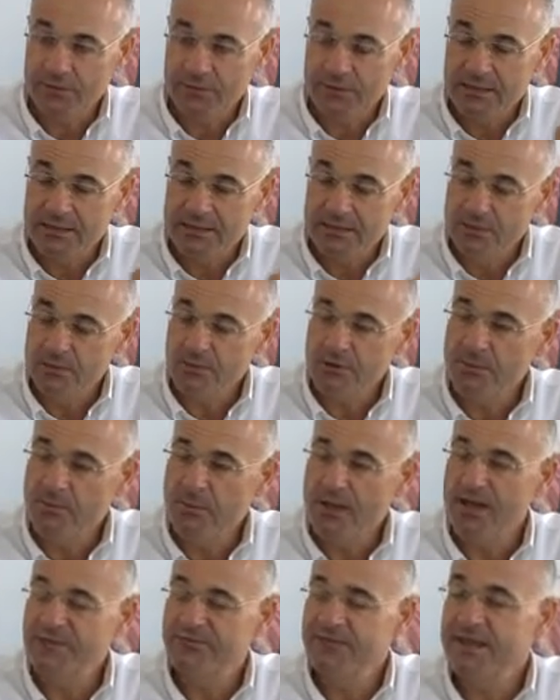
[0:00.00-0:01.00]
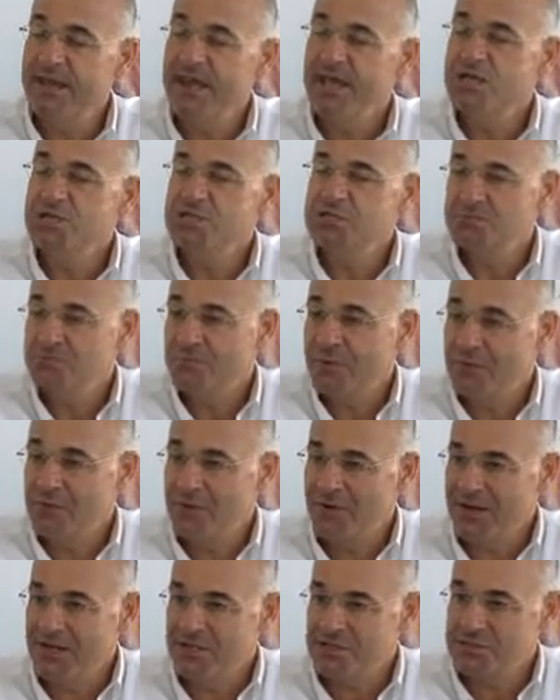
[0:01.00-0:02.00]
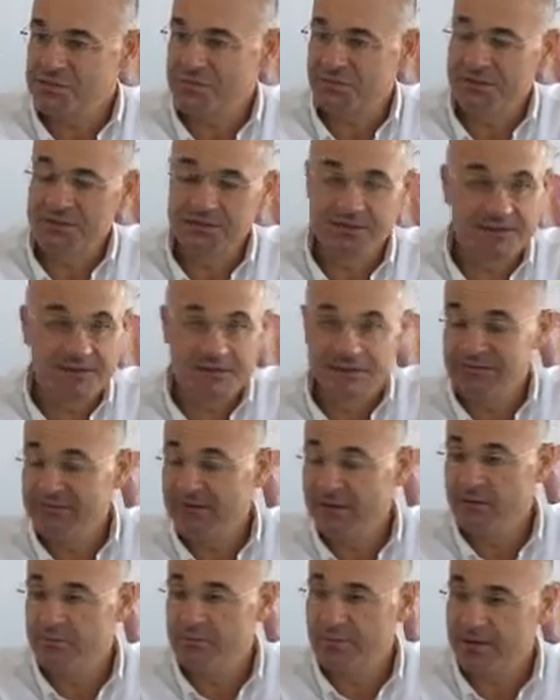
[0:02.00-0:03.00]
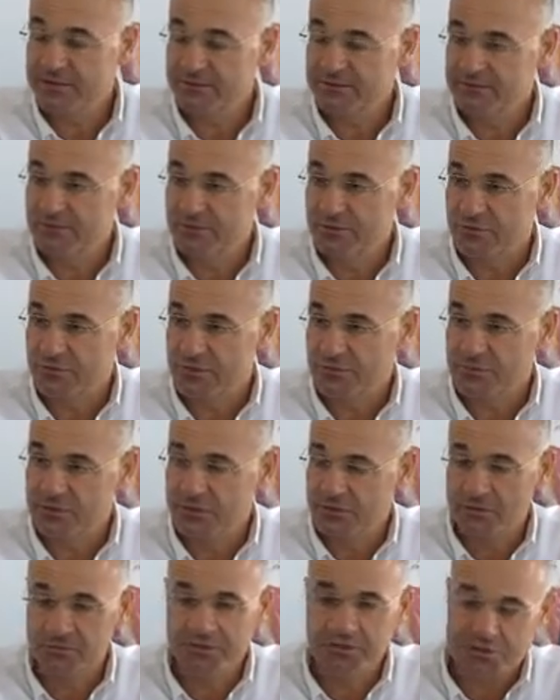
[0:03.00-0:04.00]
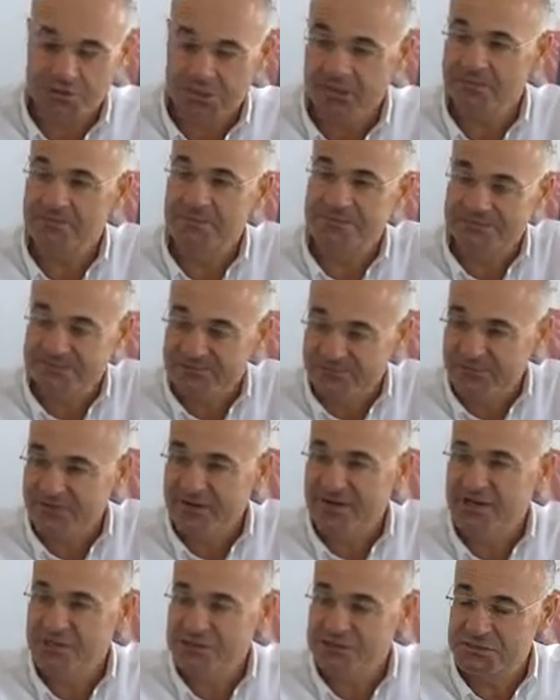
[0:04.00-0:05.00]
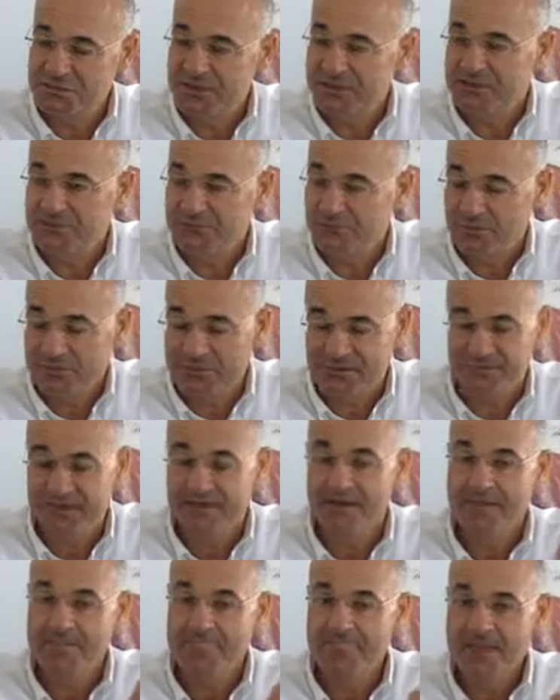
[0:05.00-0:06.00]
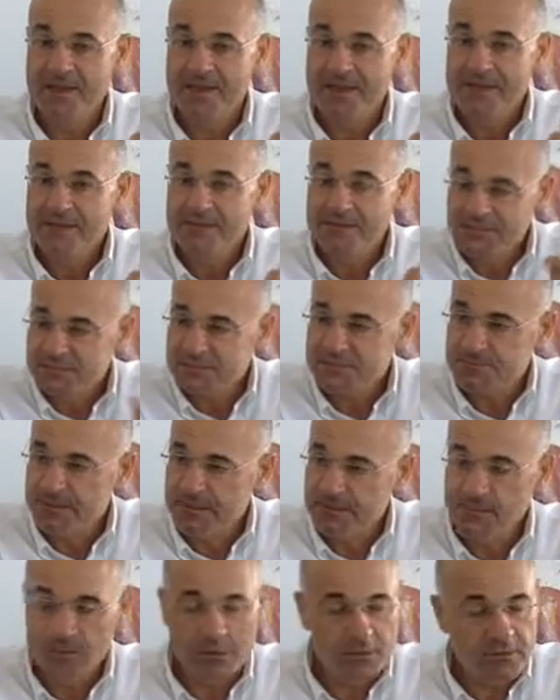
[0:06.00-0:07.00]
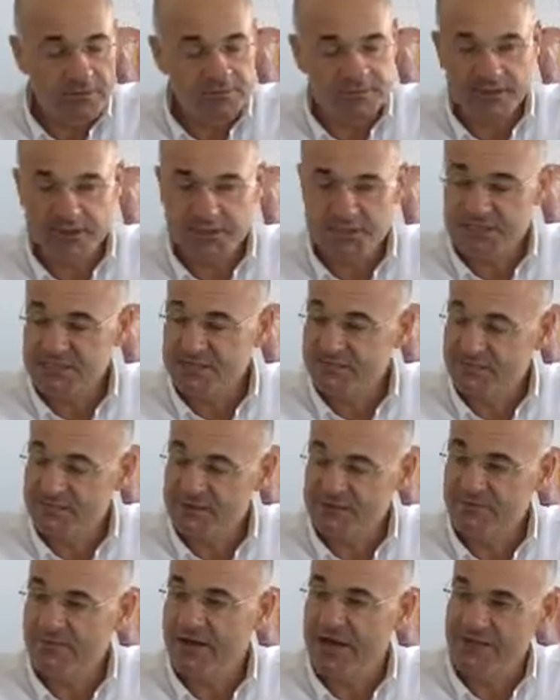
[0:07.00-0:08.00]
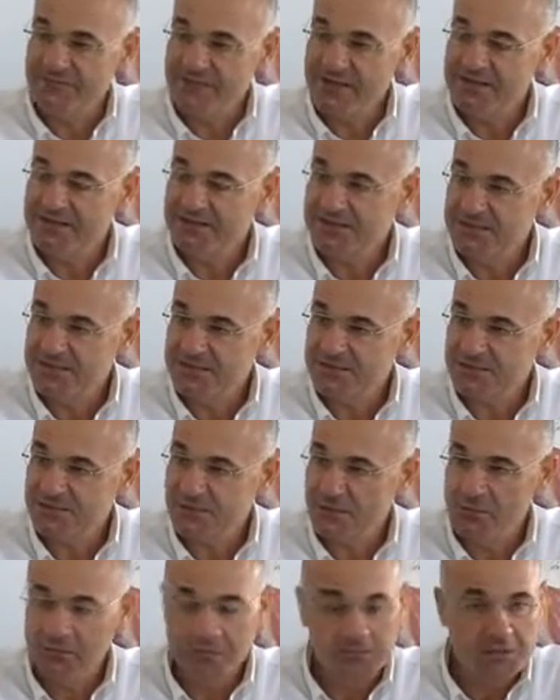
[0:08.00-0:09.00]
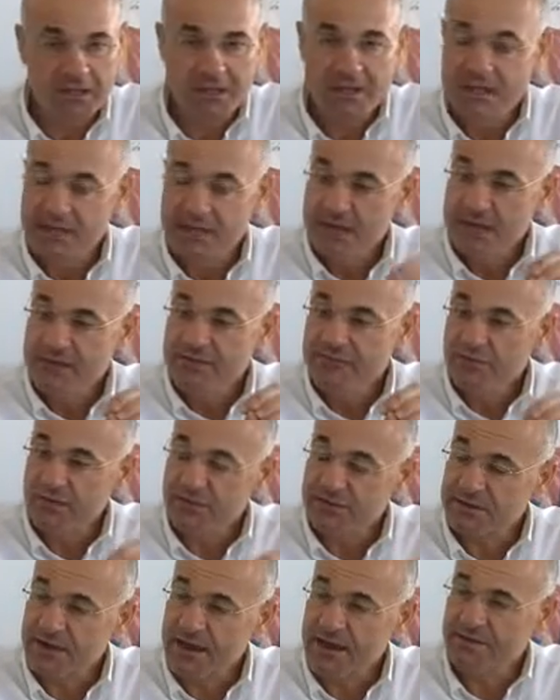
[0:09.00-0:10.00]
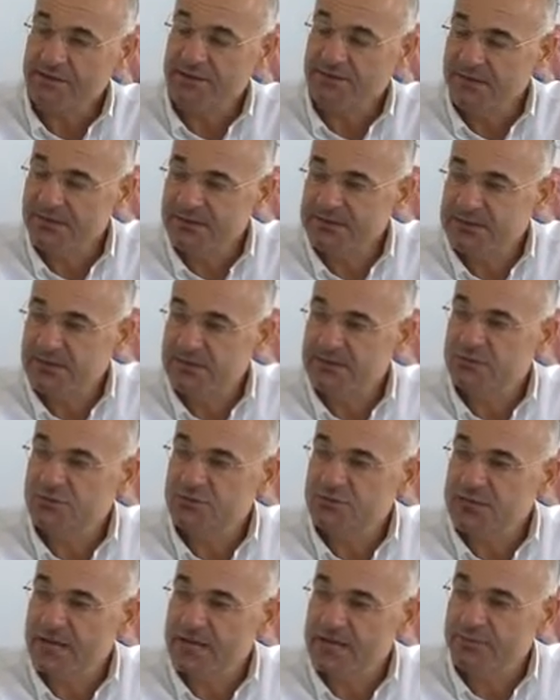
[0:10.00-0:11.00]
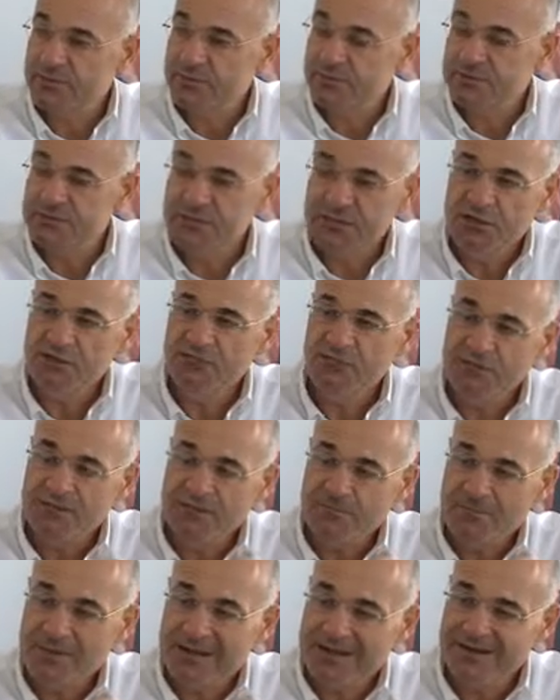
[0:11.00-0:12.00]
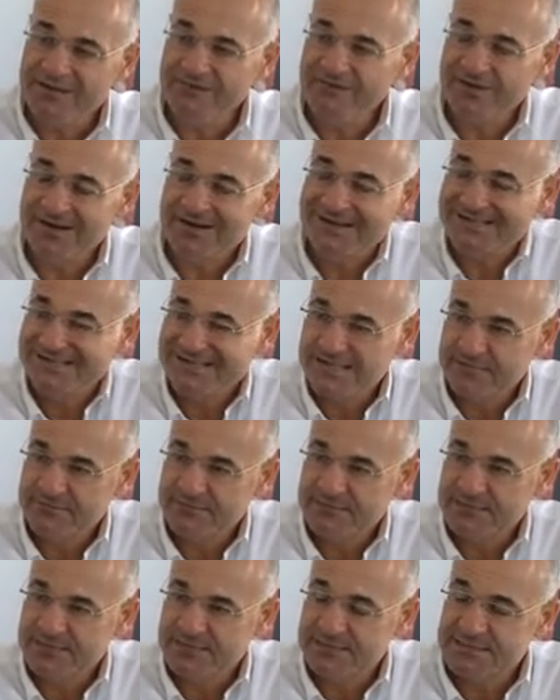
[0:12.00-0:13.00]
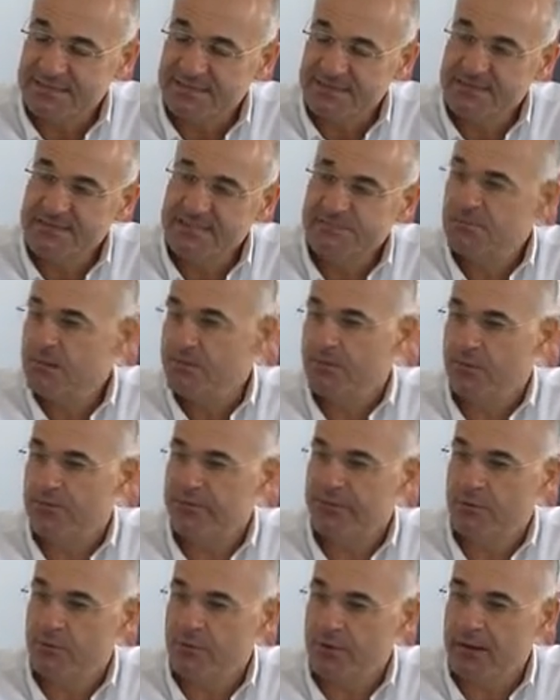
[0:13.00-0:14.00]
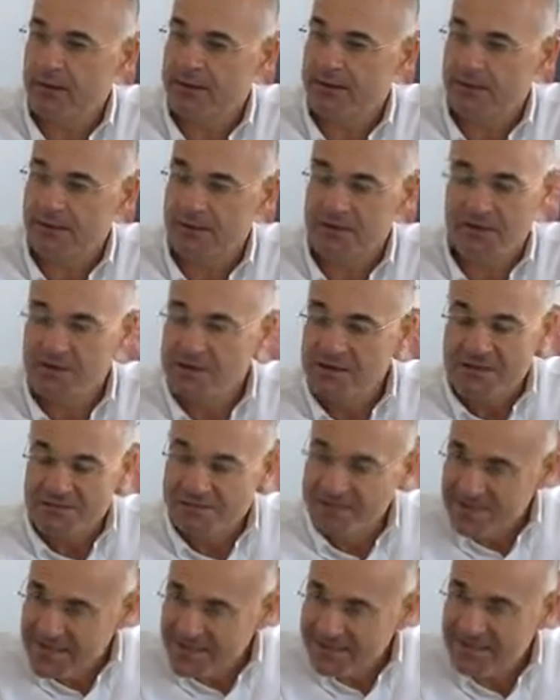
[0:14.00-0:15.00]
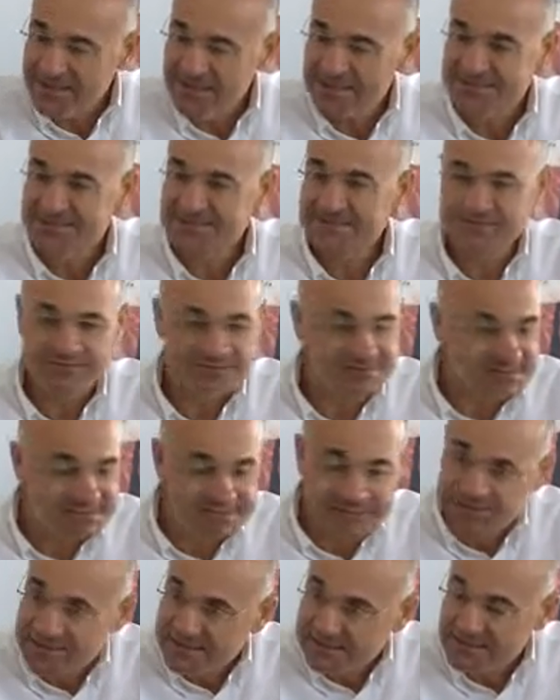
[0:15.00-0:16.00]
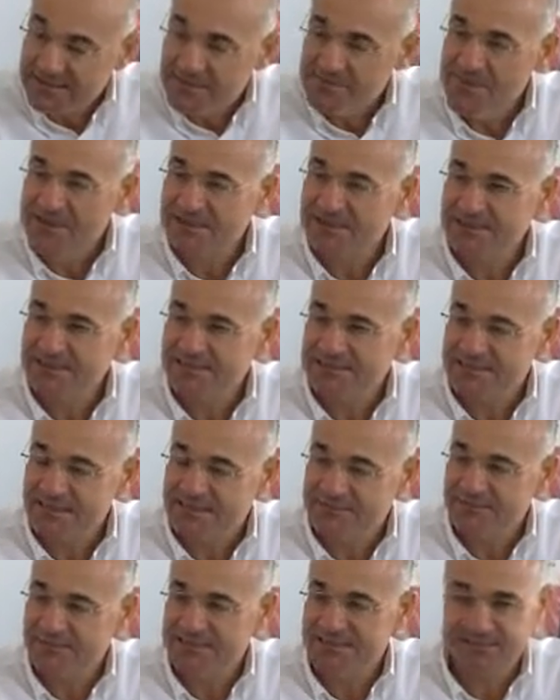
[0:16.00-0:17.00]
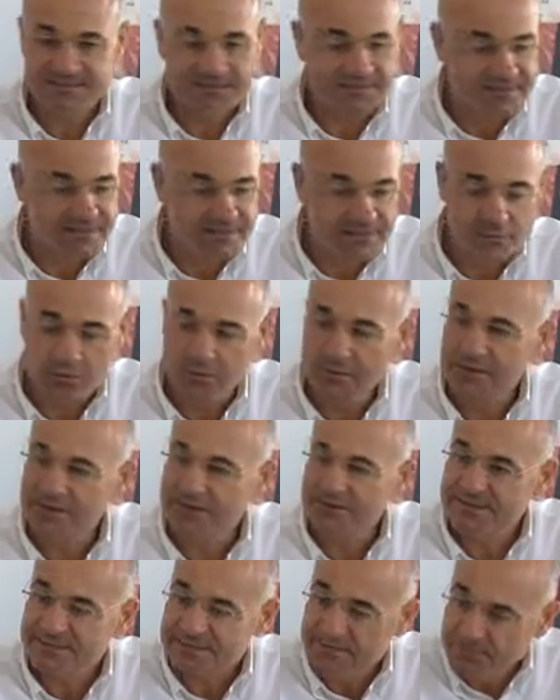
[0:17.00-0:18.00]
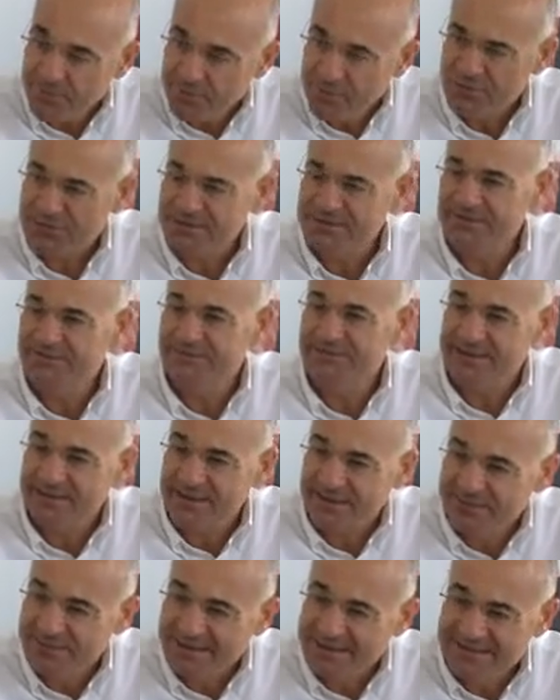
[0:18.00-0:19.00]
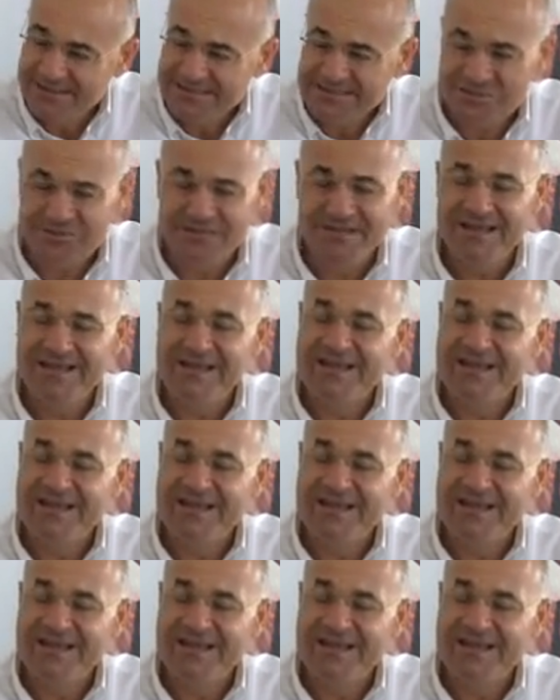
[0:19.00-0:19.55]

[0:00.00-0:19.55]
In Europe, we have an aging population in the developed part of Europe. The Germans, the French, the whatever. These people, when they reach 75, 80 years old, if you attract them, let's say, into Cyprus, think of all the peripheral services that these people require, the medical services, the entertainment services that they require, the support services, rehabilitation.